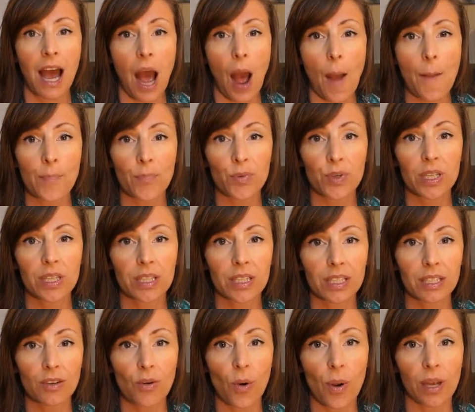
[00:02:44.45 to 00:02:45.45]
I'm
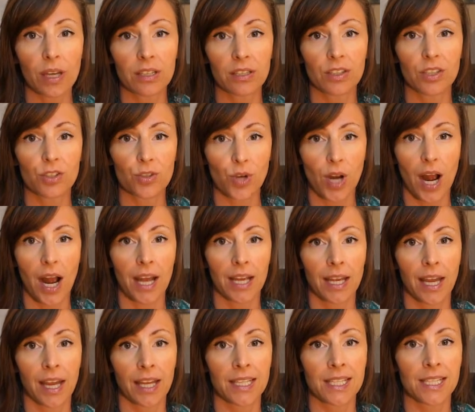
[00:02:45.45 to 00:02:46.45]
really going to try
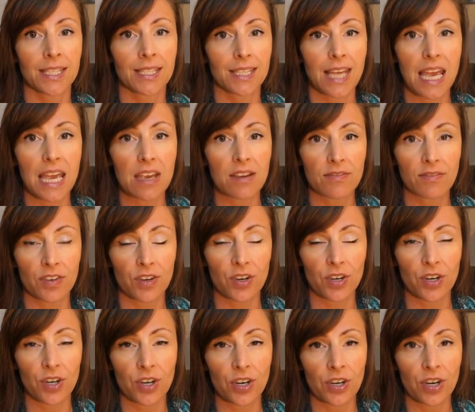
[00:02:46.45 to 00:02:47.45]
and
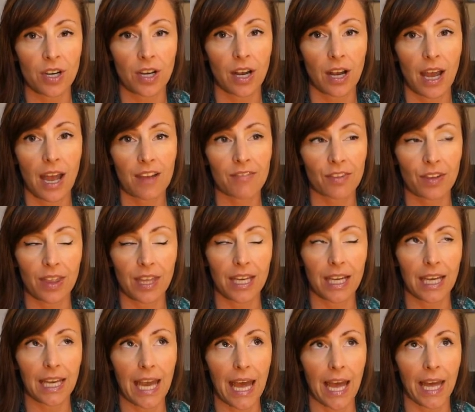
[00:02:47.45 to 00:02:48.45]
savor everything
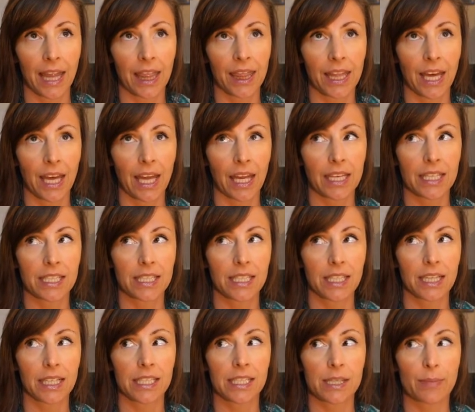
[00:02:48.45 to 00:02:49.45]
I can that
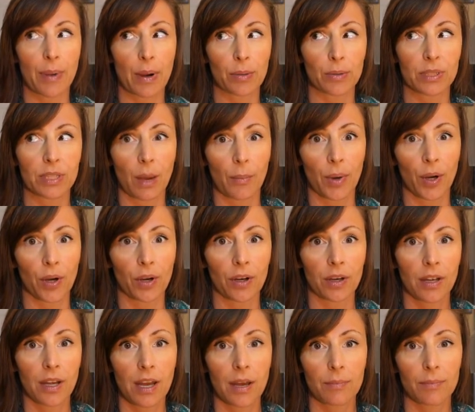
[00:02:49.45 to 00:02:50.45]
is about
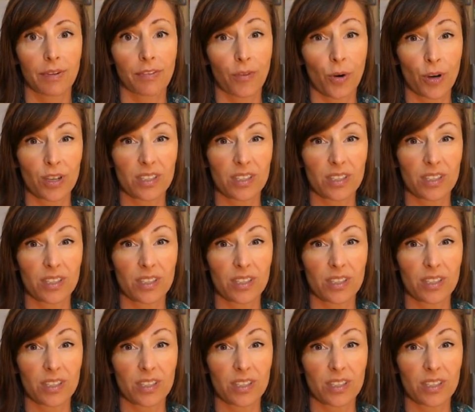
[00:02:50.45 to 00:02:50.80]
summer before